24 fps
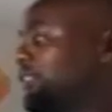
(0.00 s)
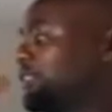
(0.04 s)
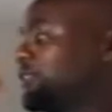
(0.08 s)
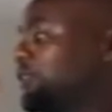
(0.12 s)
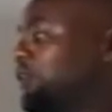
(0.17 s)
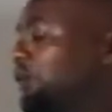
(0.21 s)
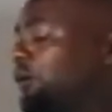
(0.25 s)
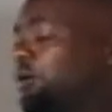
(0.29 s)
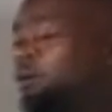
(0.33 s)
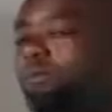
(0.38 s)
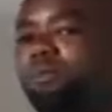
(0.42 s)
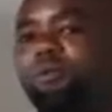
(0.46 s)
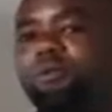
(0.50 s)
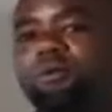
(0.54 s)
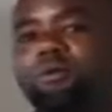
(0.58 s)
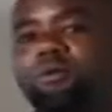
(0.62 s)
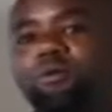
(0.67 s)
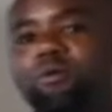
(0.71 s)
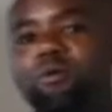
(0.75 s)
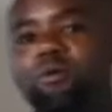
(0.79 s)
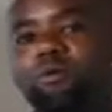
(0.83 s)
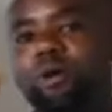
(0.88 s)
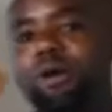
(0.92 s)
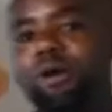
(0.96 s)
So,
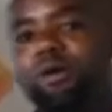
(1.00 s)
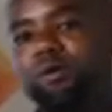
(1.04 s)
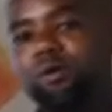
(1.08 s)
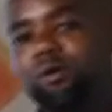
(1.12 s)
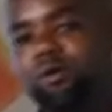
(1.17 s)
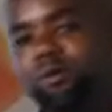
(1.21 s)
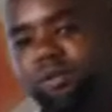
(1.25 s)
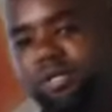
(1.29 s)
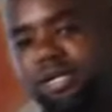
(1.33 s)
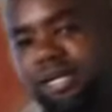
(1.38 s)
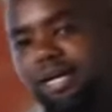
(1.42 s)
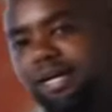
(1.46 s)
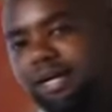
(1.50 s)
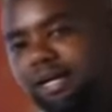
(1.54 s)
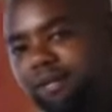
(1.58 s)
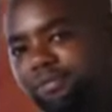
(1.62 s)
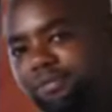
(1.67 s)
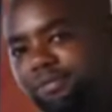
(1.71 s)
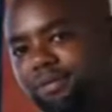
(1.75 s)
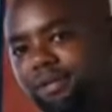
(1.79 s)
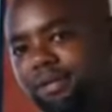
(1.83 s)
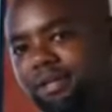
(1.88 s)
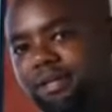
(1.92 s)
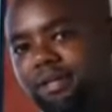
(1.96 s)
when you look there,
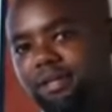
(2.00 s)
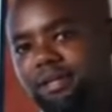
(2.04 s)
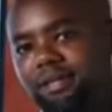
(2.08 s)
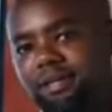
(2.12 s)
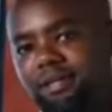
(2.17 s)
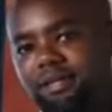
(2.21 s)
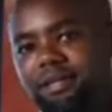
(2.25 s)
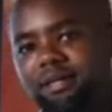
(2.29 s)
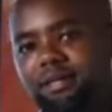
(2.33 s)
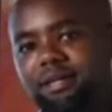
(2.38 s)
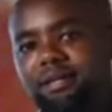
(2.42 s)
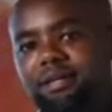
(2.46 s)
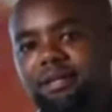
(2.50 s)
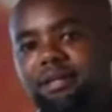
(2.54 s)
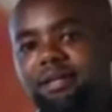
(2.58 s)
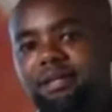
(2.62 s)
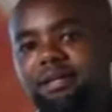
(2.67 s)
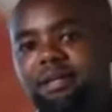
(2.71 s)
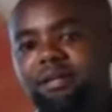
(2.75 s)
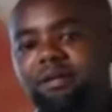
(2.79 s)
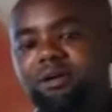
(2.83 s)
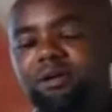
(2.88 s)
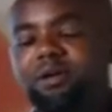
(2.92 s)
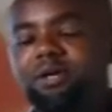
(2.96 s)

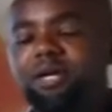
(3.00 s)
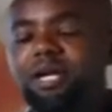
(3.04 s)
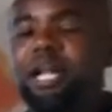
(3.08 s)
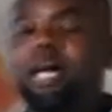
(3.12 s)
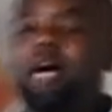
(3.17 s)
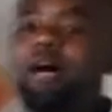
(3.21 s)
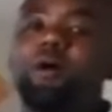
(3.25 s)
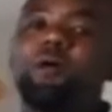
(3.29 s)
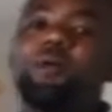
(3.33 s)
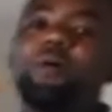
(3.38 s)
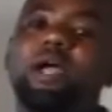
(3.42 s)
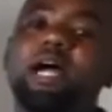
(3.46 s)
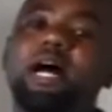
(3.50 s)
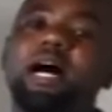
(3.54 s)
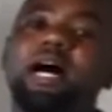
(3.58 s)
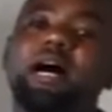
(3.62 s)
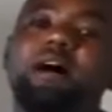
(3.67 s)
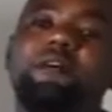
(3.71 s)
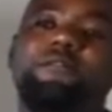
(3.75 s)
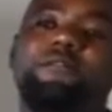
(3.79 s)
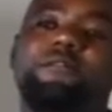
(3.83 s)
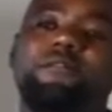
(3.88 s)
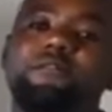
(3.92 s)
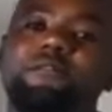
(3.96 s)
now we
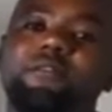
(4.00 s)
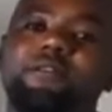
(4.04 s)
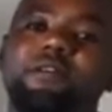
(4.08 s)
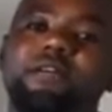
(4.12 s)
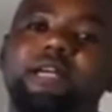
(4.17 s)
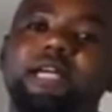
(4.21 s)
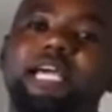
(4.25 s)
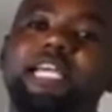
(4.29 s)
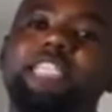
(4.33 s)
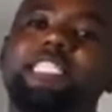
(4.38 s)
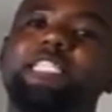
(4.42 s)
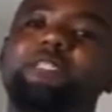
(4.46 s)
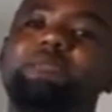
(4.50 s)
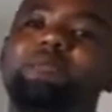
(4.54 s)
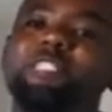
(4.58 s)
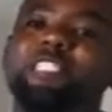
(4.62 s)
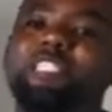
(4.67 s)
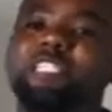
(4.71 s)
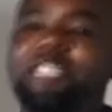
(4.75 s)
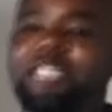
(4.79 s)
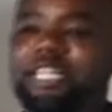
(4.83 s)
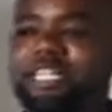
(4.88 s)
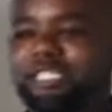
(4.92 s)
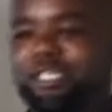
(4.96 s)
have a
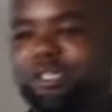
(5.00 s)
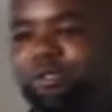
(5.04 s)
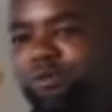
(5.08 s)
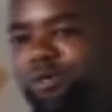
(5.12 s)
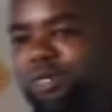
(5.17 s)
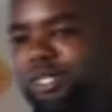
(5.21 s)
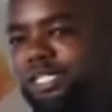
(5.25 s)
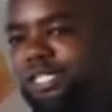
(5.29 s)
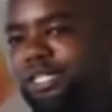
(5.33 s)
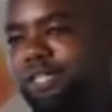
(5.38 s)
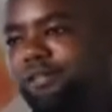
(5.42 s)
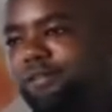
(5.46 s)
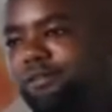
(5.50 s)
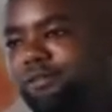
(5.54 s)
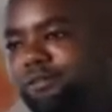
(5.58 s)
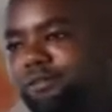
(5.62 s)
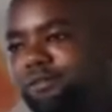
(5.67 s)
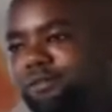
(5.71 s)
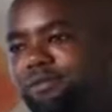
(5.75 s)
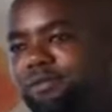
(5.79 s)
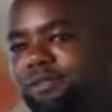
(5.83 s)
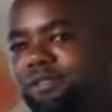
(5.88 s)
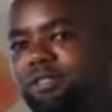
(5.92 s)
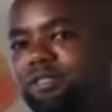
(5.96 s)
simultaneous equation.
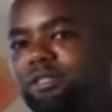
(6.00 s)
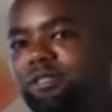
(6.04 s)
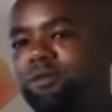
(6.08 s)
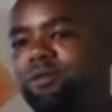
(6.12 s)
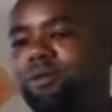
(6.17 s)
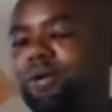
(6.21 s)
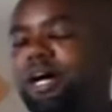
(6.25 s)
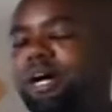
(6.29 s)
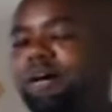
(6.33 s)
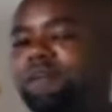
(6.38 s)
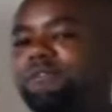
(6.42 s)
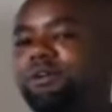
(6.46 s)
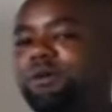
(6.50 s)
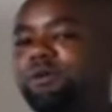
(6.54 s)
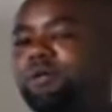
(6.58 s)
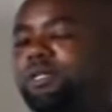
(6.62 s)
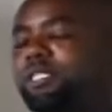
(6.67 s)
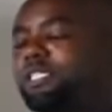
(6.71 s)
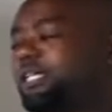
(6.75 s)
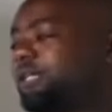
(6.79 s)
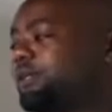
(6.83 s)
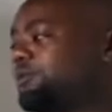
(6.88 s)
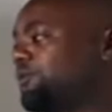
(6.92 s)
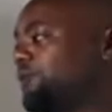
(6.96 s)
We have
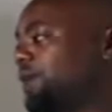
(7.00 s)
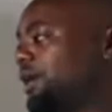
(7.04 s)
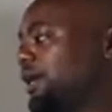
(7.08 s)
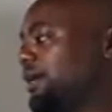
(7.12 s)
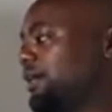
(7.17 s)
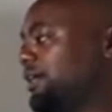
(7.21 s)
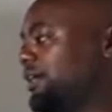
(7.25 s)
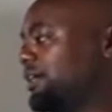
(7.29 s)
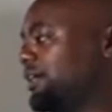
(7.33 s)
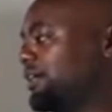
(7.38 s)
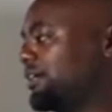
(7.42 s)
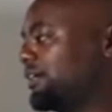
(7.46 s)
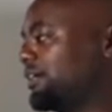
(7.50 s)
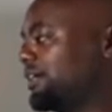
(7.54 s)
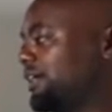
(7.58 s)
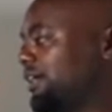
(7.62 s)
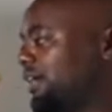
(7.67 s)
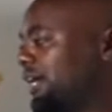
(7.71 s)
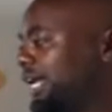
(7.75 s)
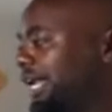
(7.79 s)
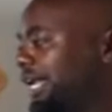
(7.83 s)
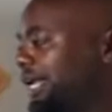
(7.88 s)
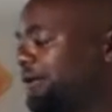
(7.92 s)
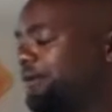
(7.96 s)
equation 1
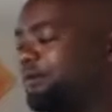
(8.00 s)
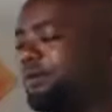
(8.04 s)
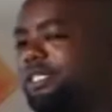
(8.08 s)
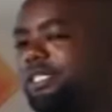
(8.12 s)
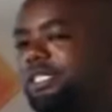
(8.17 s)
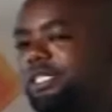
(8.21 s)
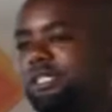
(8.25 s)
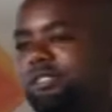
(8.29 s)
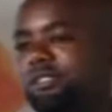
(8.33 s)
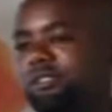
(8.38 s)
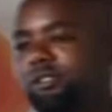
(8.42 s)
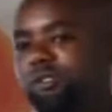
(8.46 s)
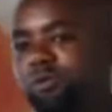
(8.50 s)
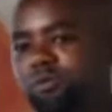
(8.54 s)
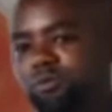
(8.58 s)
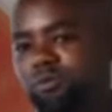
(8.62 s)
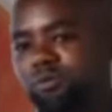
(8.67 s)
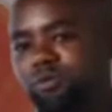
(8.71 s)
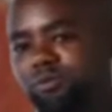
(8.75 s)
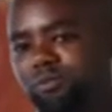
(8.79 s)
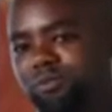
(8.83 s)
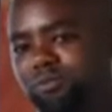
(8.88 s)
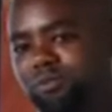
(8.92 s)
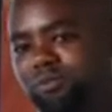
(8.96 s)
and equation
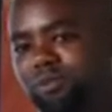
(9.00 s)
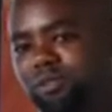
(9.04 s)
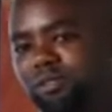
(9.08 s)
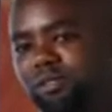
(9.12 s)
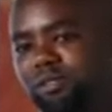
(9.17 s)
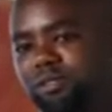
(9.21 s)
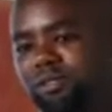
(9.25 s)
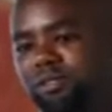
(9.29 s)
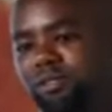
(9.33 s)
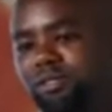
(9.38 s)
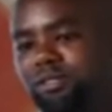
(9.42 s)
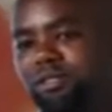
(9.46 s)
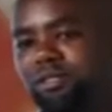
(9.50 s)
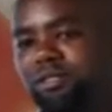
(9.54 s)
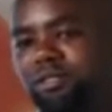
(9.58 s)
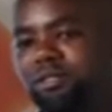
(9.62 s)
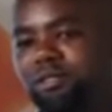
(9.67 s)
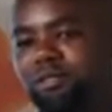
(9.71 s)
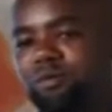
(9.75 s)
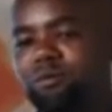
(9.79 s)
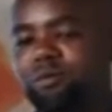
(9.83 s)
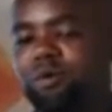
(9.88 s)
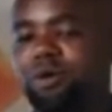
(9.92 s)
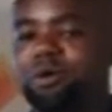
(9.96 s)
2.
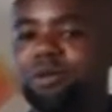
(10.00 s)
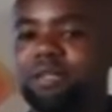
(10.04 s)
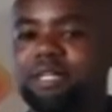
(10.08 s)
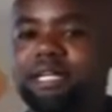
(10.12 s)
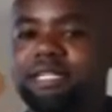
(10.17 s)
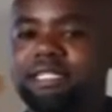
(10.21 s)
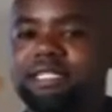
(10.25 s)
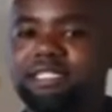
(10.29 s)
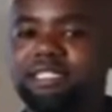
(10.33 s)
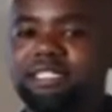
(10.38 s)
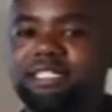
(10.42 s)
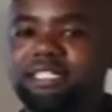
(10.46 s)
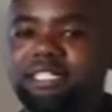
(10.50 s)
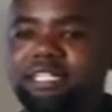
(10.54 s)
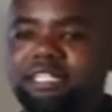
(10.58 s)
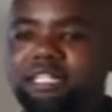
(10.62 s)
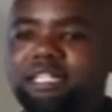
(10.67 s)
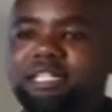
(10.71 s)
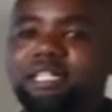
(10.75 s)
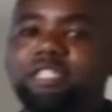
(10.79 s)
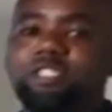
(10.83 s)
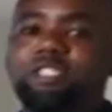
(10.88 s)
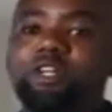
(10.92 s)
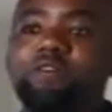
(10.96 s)
We know that
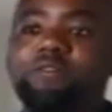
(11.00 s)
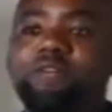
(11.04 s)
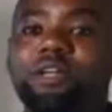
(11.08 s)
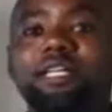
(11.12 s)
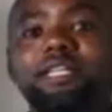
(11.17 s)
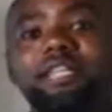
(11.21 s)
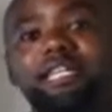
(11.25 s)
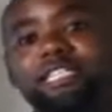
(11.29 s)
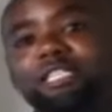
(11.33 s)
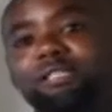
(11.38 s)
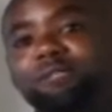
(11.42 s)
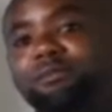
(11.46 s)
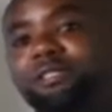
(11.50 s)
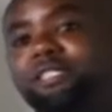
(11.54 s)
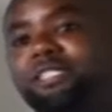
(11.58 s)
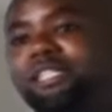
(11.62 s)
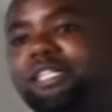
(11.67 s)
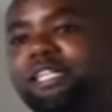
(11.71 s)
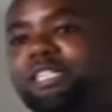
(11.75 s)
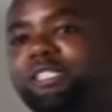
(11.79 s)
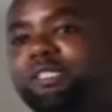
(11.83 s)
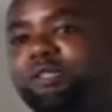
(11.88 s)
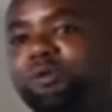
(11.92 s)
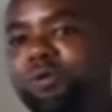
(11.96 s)
solving the
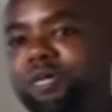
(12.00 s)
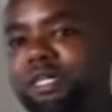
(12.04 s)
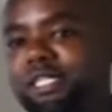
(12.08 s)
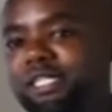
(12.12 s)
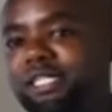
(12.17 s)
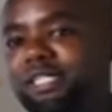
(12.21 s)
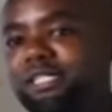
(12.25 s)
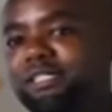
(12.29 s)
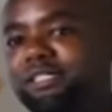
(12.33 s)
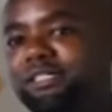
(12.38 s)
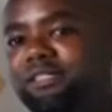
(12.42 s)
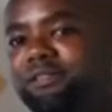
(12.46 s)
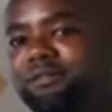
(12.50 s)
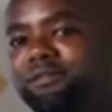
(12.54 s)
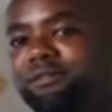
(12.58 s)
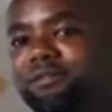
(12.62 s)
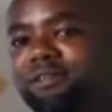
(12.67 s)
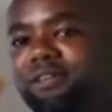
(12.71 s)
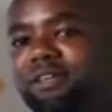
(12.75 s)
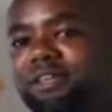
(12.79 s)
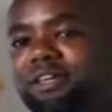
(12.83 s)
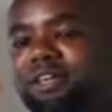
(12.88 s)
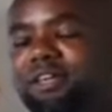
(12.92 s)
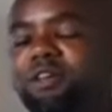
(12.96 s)
simultaneous equation,
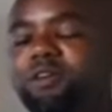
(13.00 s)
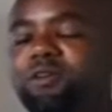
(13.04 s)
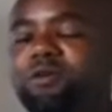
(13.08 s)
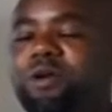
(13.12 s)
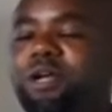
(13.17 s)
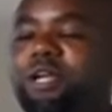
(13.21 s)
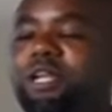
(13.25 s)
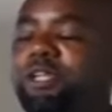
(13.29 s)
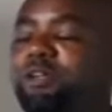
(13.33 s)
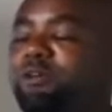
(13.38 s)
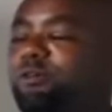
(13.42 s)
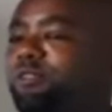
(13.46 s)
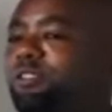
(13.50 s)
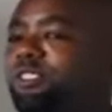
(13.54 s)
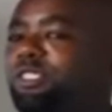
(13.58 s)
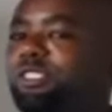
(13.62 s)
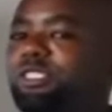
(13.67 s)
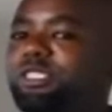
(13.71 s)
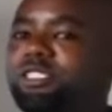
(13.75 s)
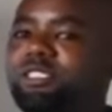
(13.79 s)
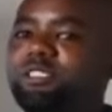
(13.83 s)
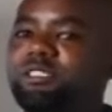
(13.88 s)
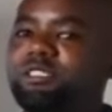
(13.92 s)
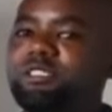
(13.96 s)
you can
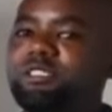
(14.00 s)
use